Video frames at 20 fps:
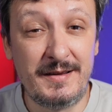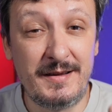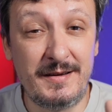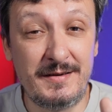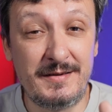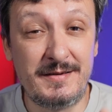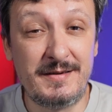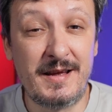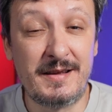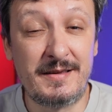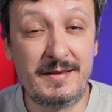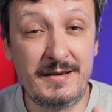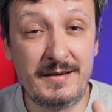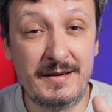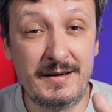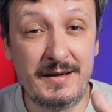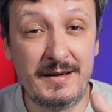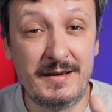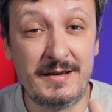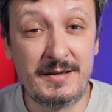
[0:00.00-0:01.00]
There is
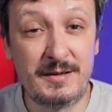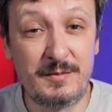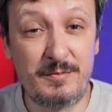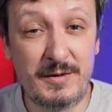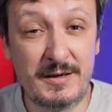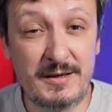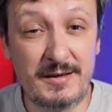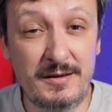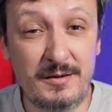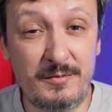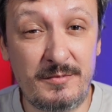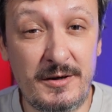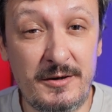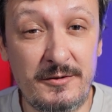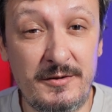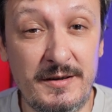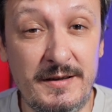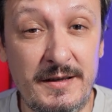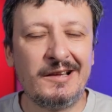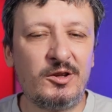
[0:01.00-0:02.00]
nothing special about it.